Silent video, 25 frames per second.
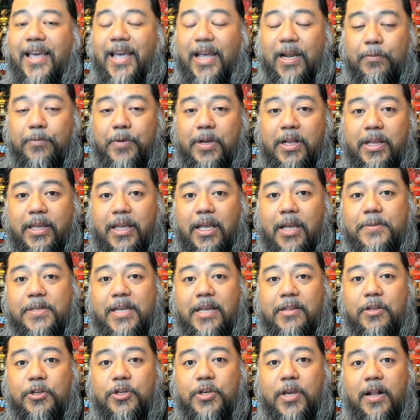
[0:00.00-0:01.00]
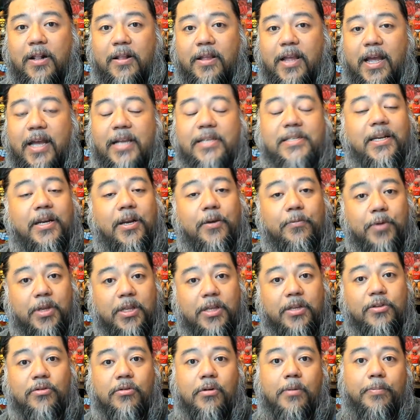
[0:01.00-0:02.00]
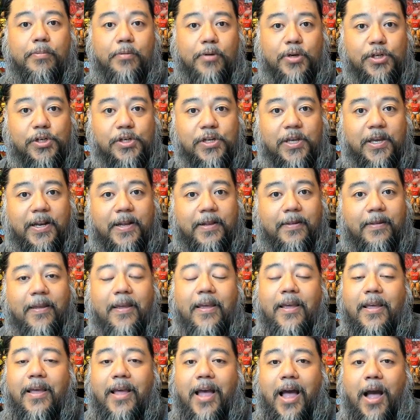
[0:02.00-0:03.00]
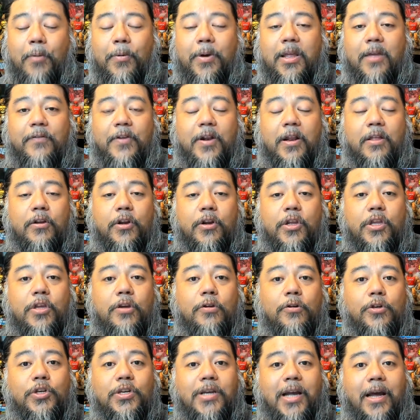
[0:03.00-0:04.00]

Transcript: It really helps out the channel, guys, and I really do appreciate it. I want to give another huge